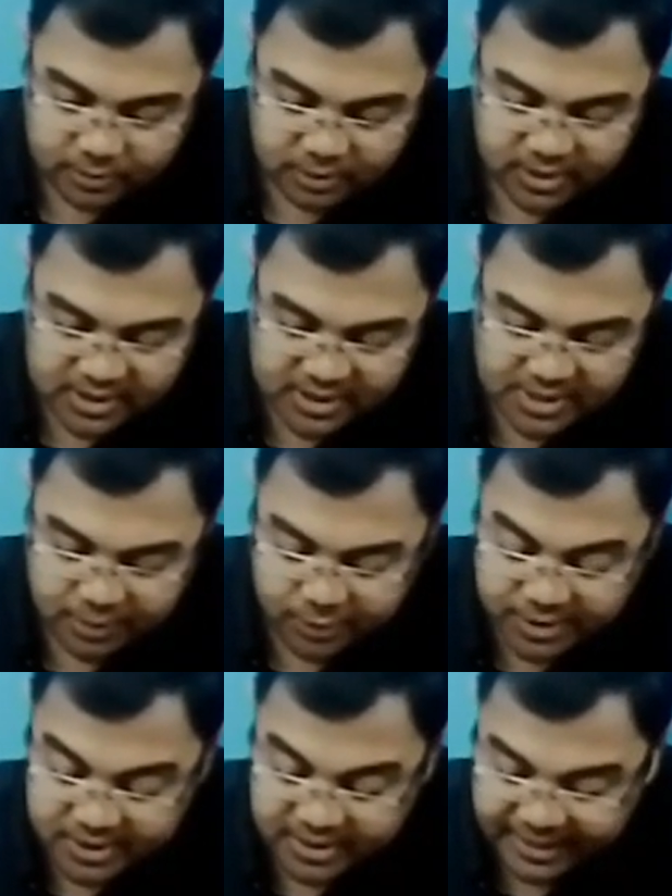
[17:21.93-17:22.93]
So this is a
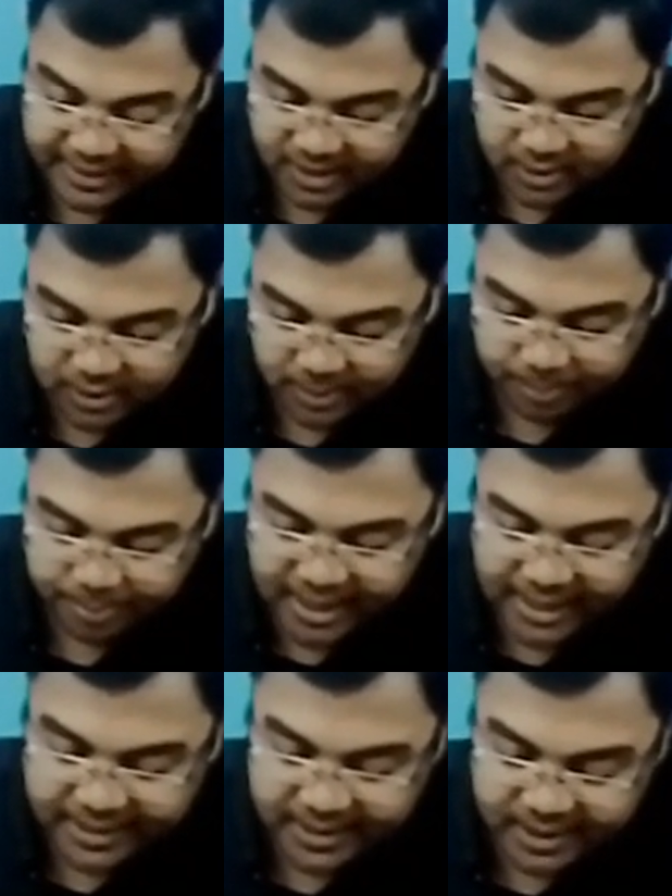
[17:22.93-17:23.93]
question that had come
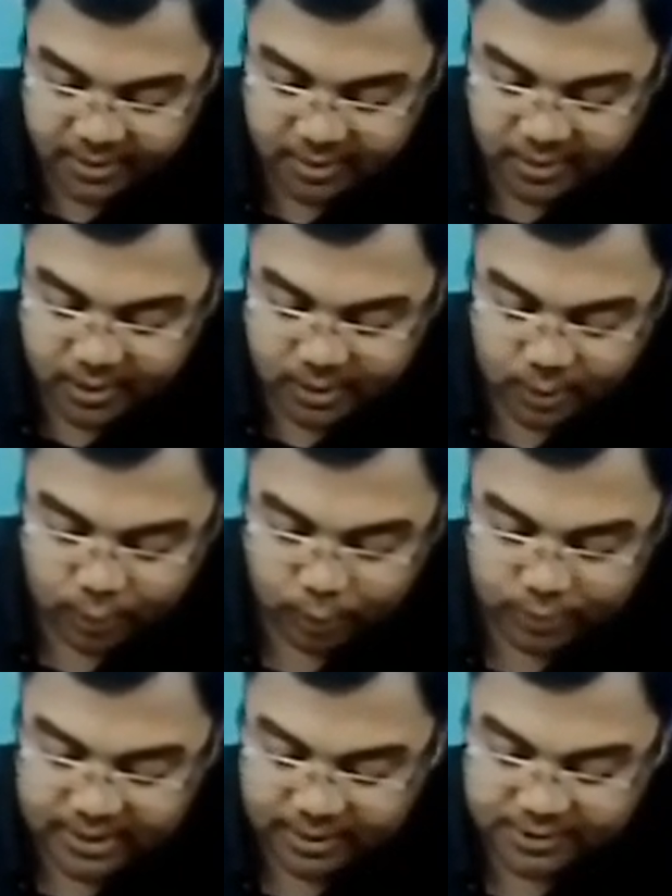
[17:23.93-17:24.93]
back in
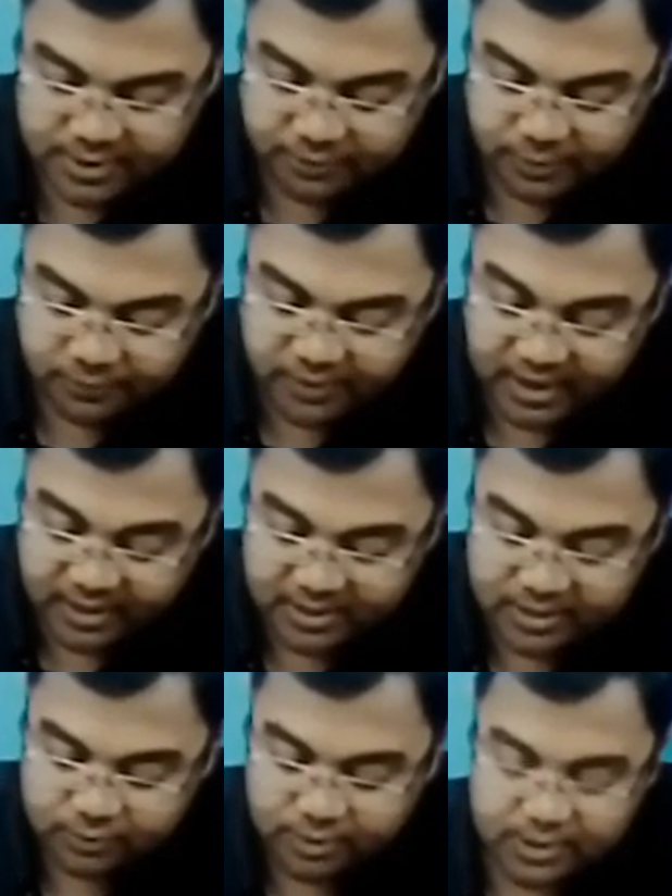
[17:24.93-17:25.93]
2015.
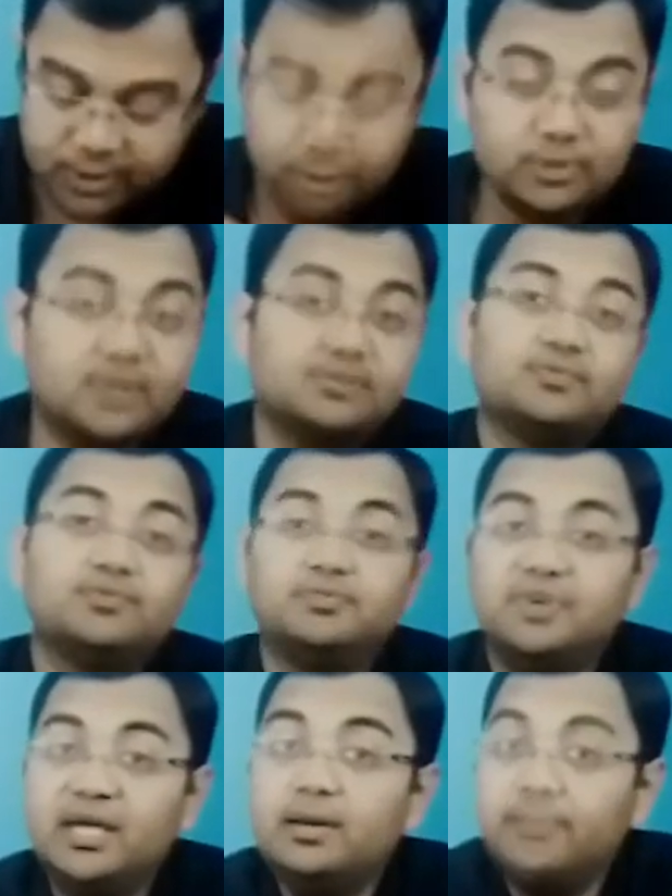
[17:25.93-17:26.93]
This was a
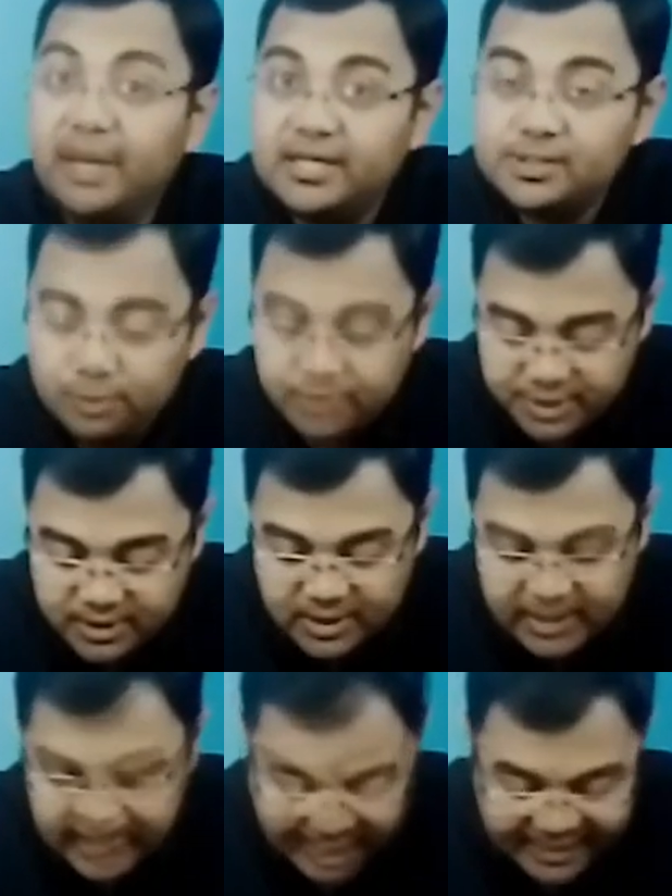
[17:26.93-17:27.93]
2015 mains question.
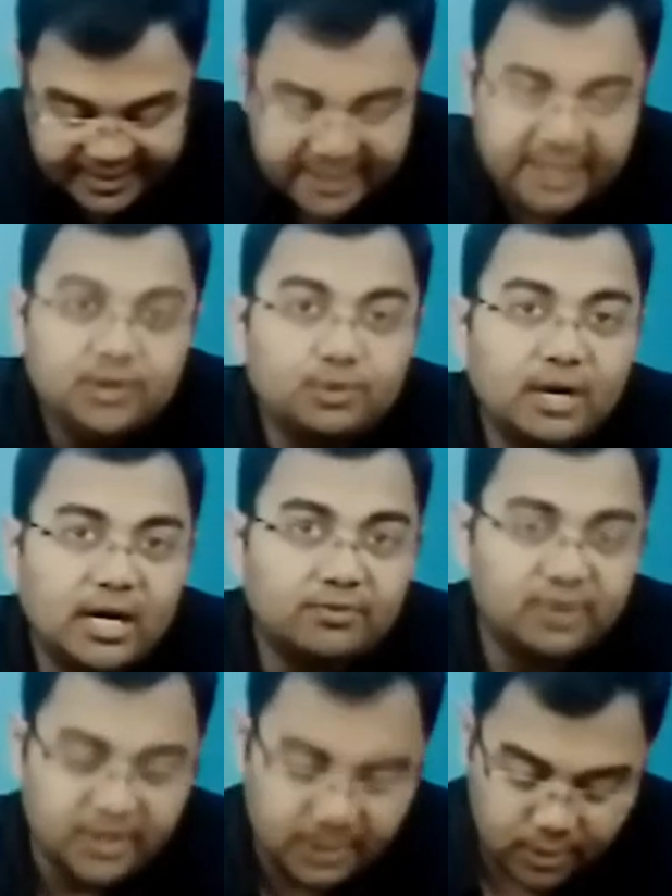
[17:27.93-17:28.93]
And then you
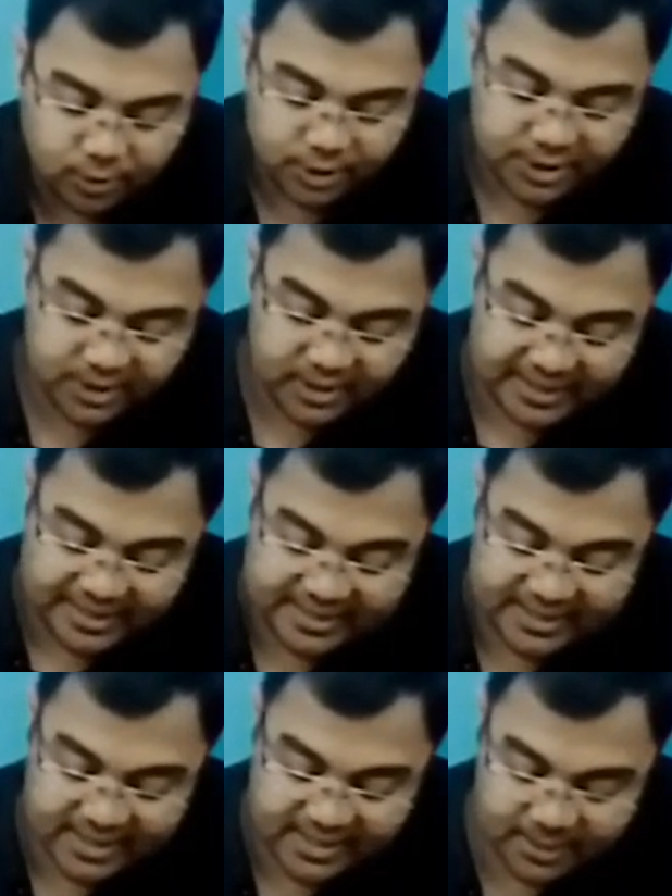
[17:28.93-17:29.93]
have another question,
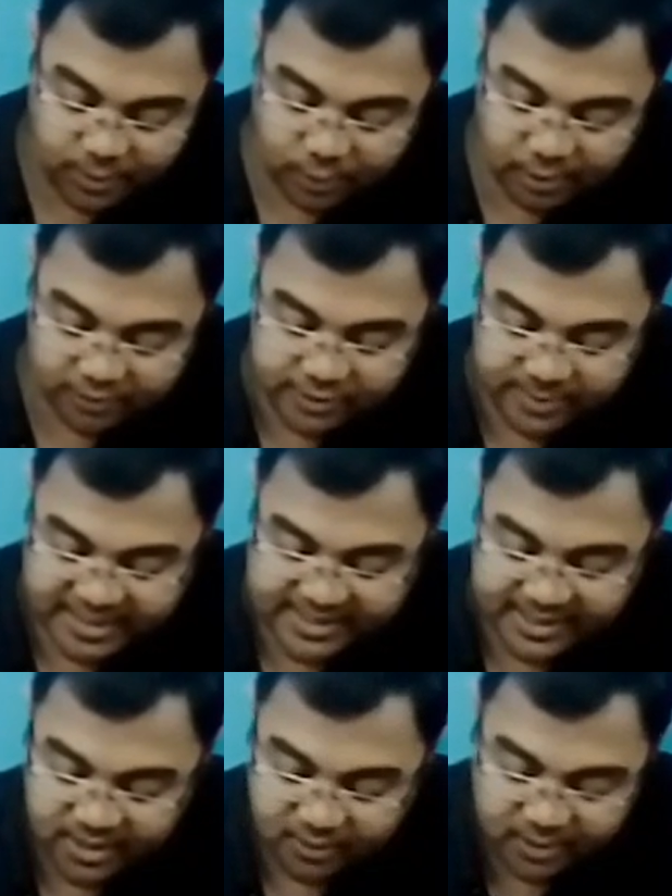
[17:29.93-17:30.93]
discuss the role of
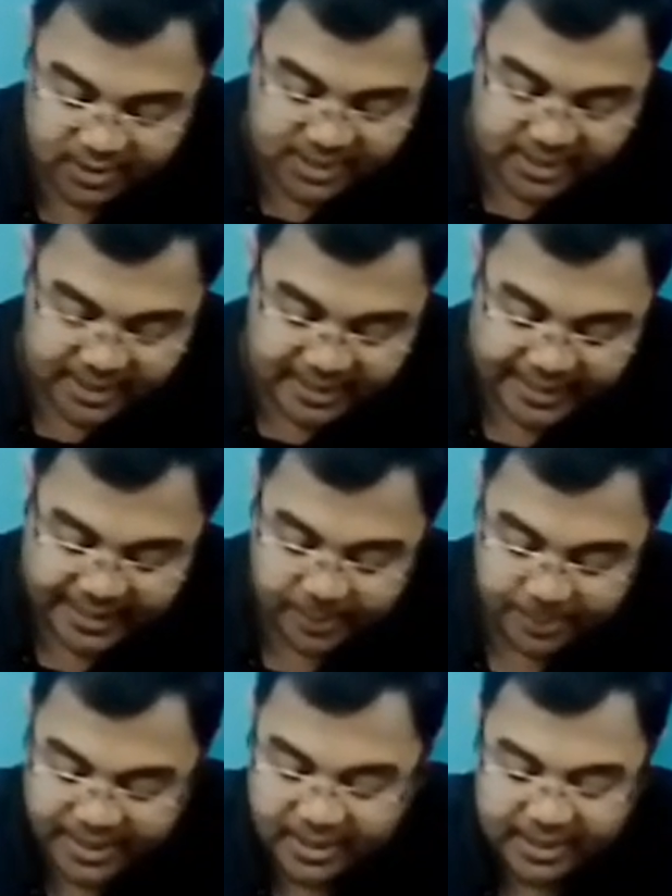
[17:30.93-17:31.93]
space technology in
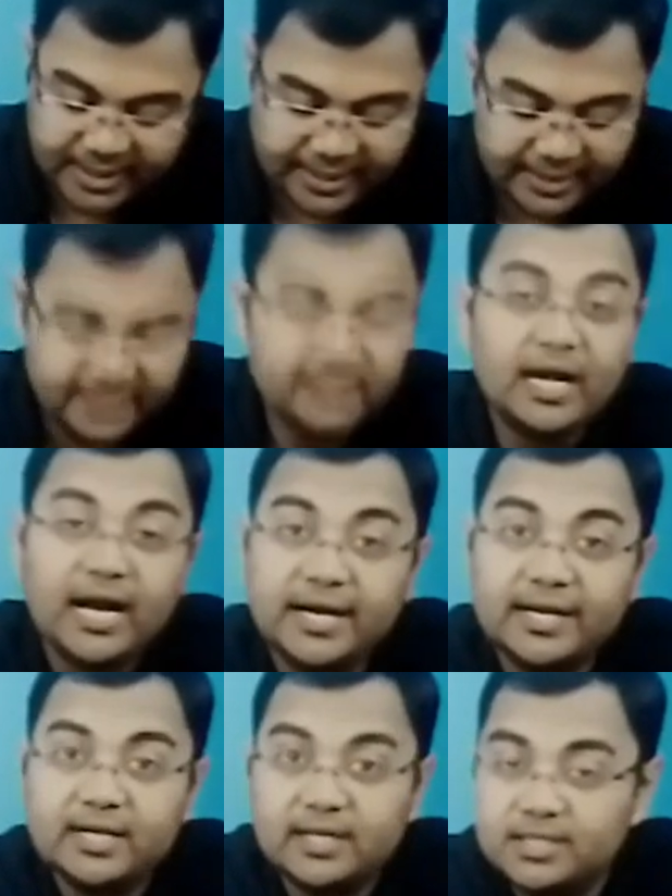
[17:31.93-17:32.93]
helping Indian
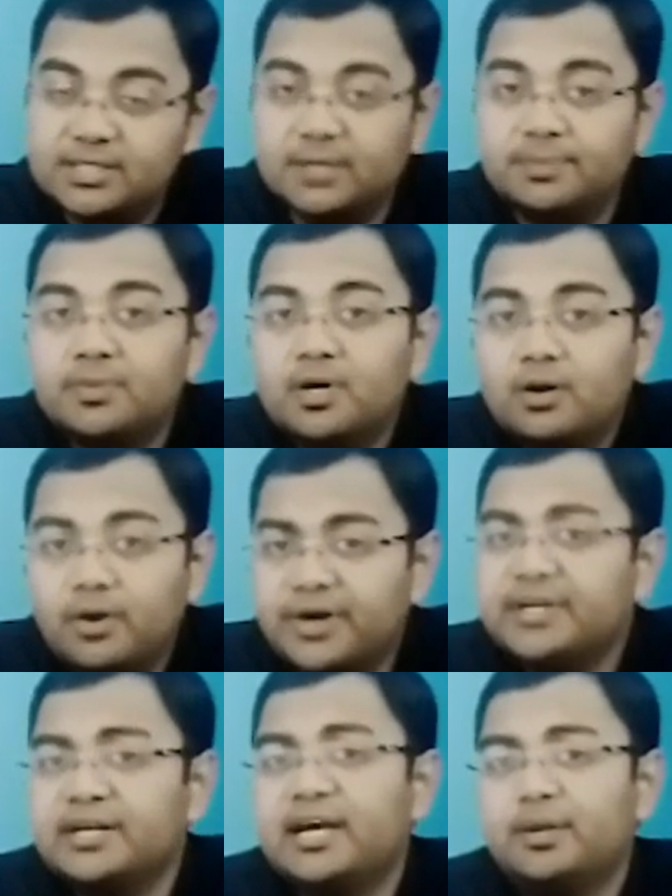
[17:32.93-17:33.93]
agriculture
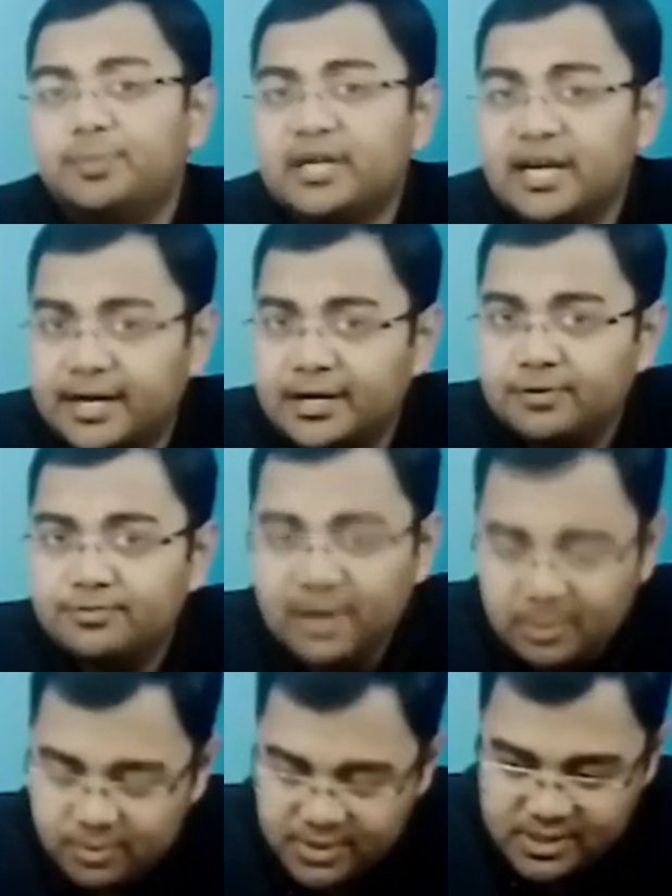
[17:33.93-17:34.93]
or in helping Indian
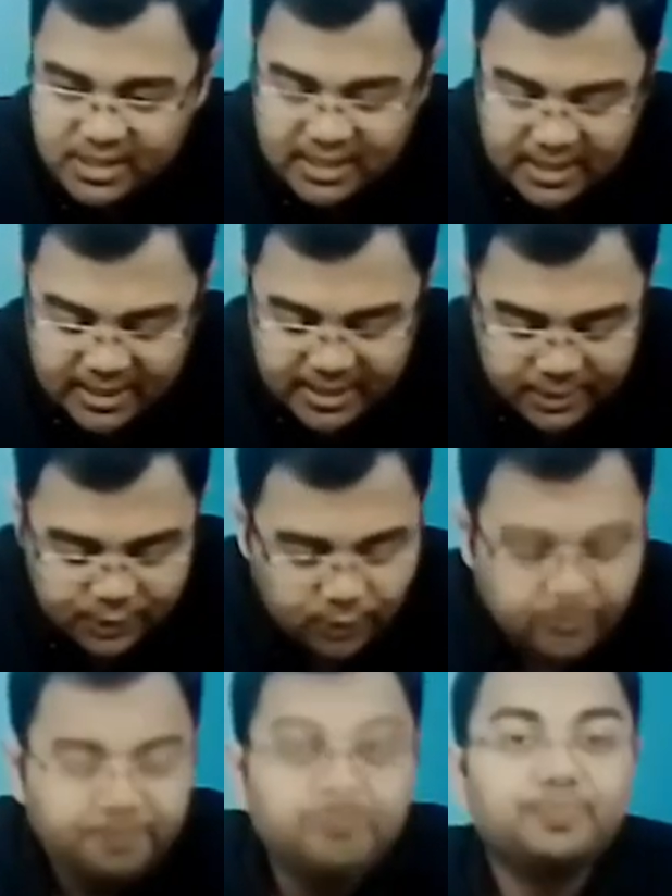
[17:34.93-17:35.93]
farmers. So